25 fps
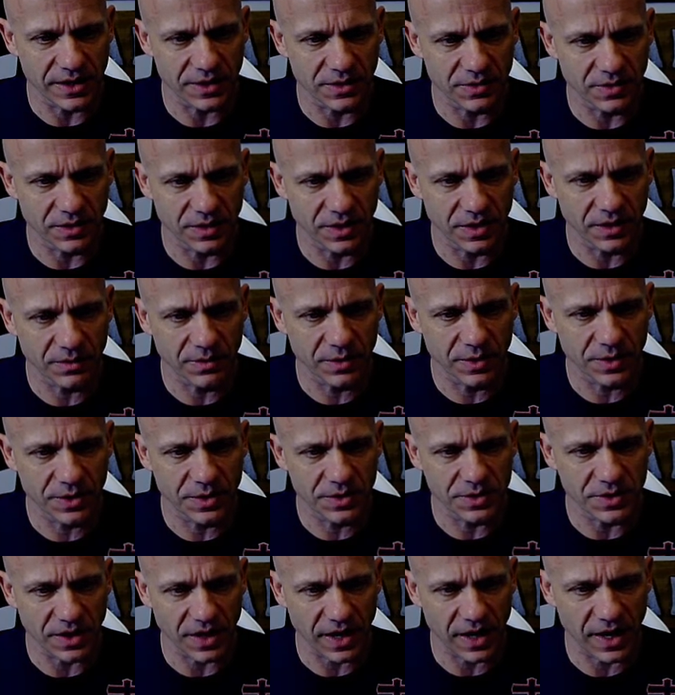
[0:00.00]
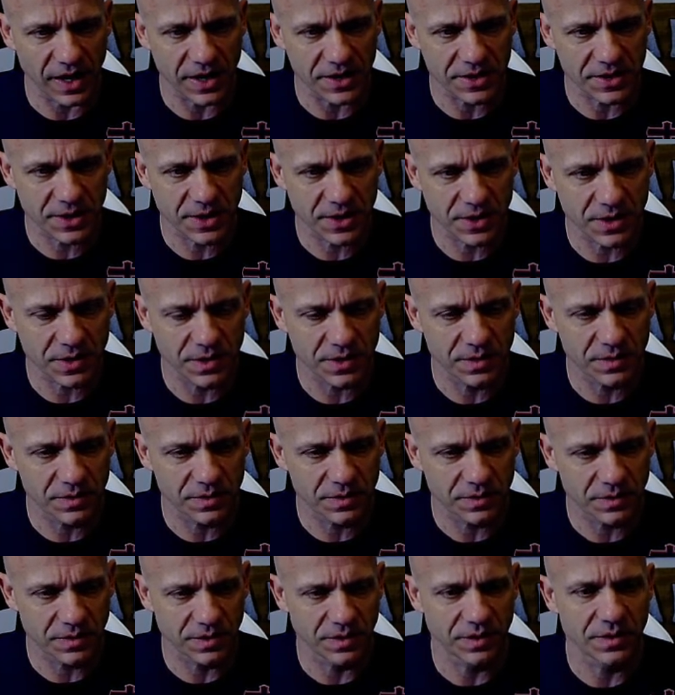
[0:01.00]
to a number using hash code
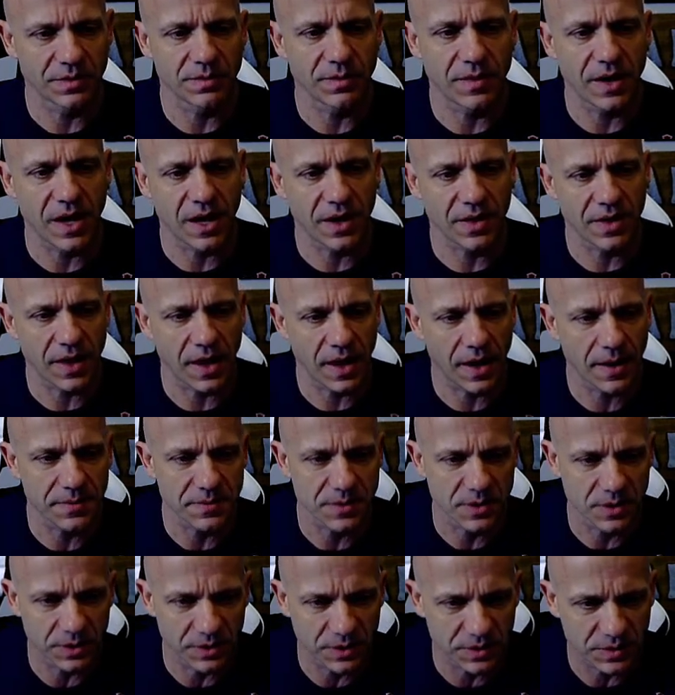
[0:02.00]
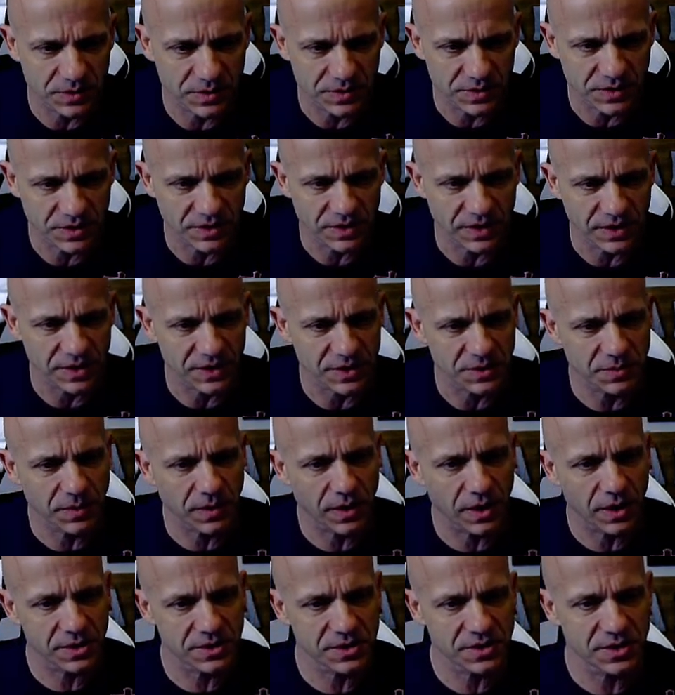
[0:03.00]
with math absolute so that it's
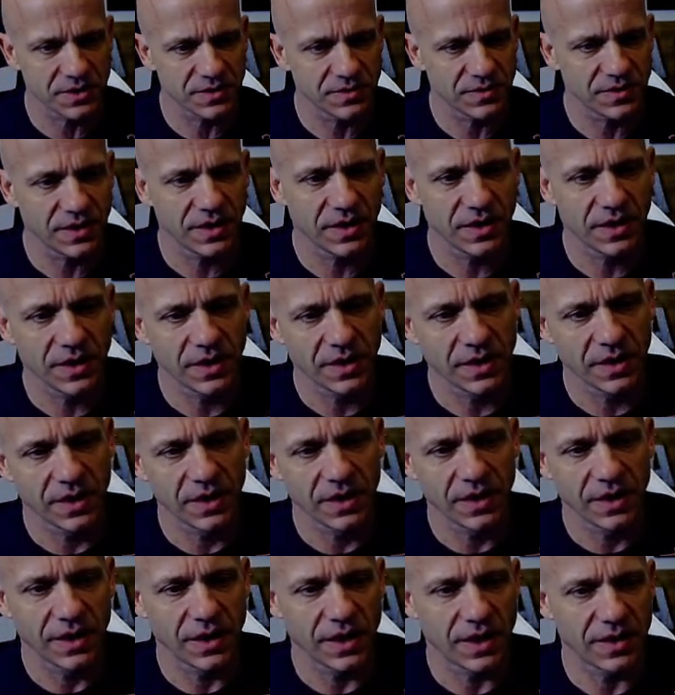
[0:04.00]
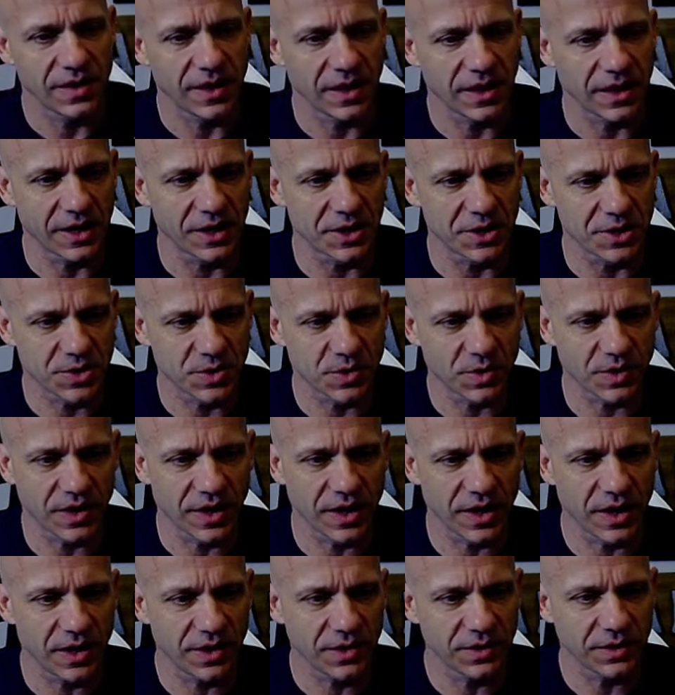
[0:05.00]
positive. And then I get a short
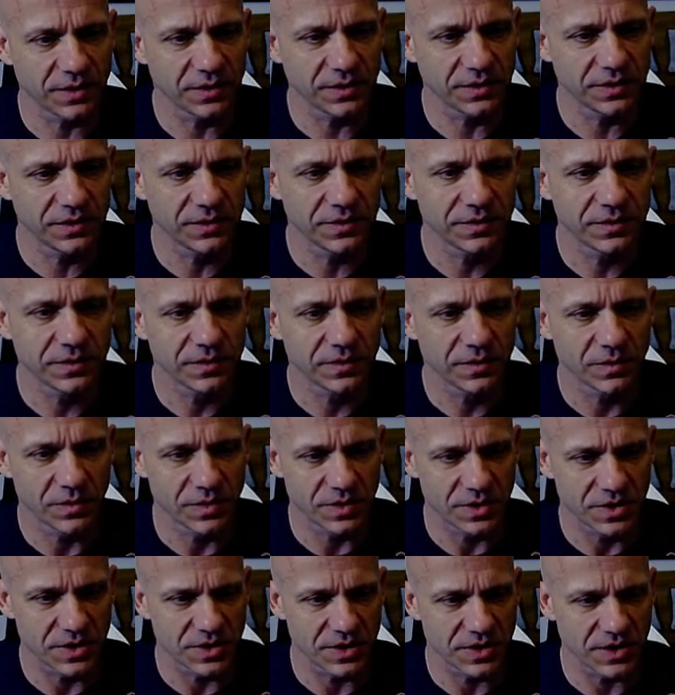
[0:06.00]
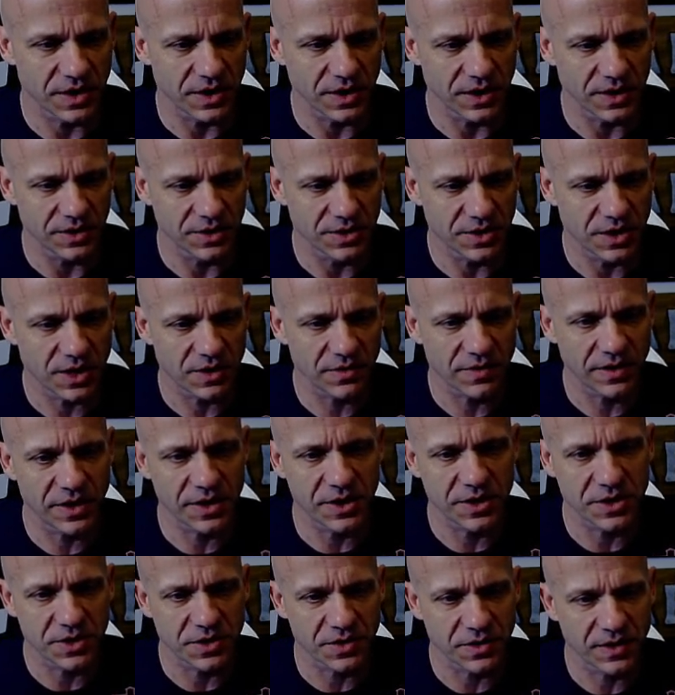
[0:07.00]
handle, which is the
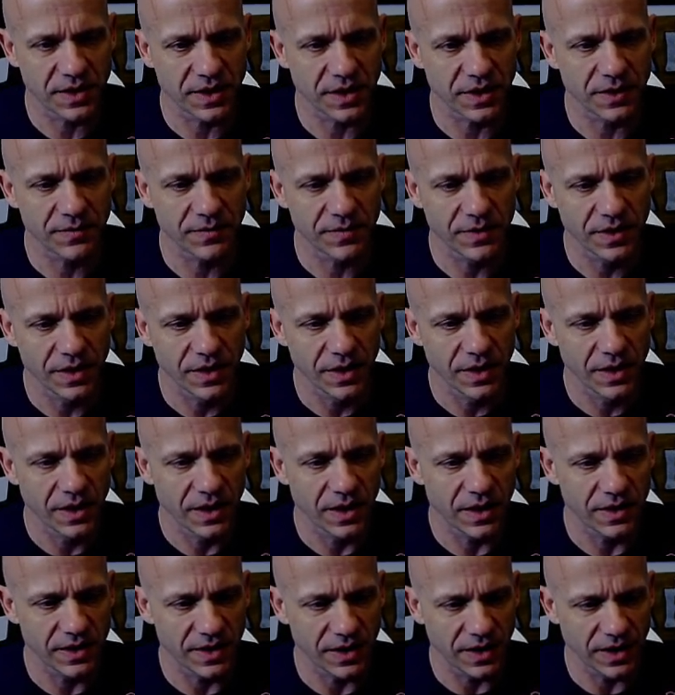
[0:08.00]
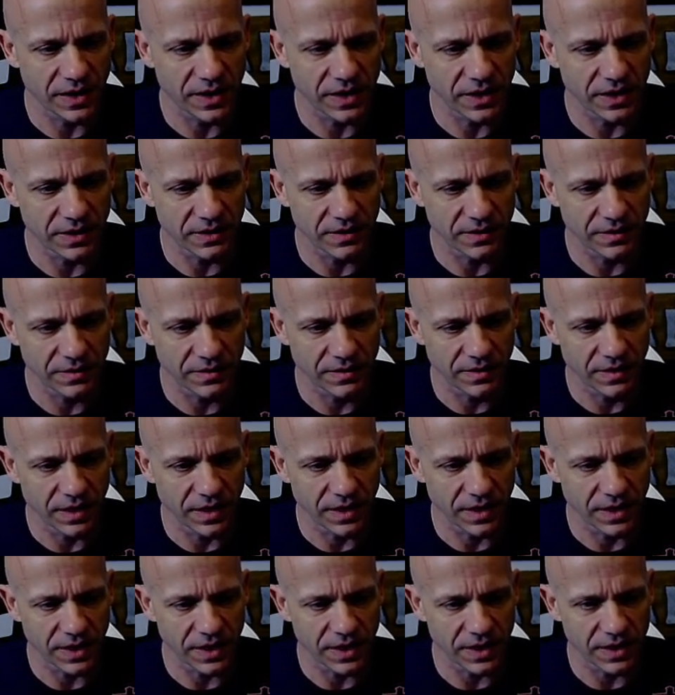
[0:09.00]
generated string. And then I can,
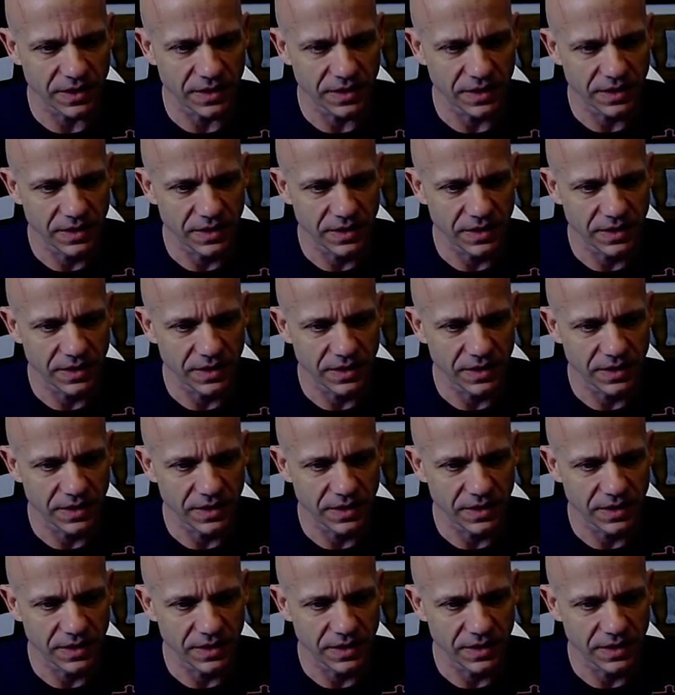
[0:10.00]
again,